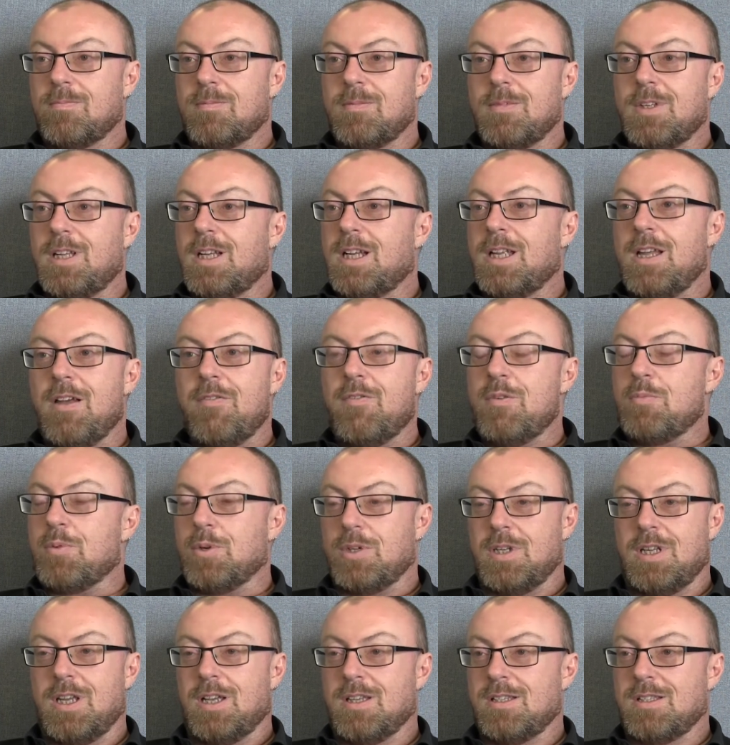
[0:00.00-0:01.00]
Nearly
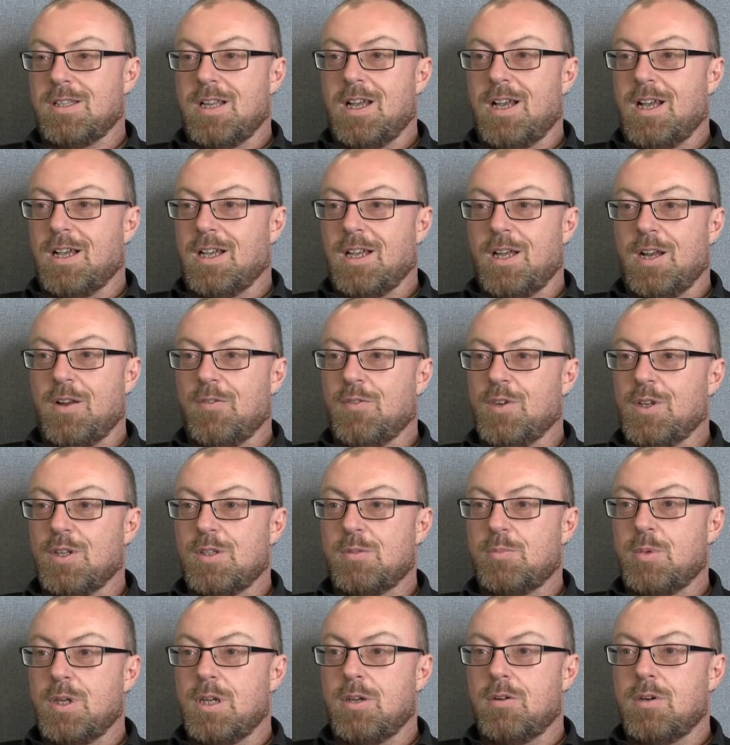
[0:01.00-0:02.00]
everybody has that kind of
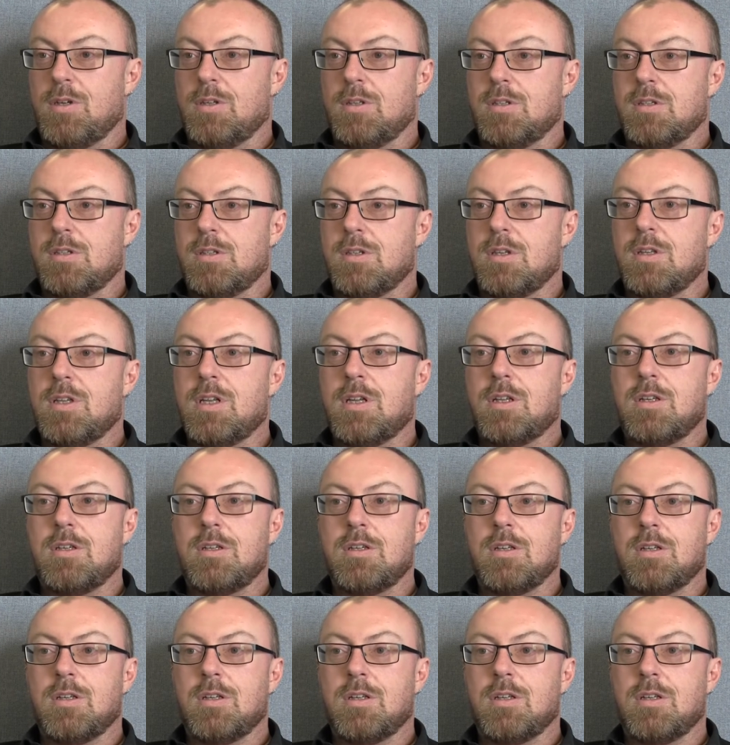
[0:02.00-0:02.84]
experience. And I then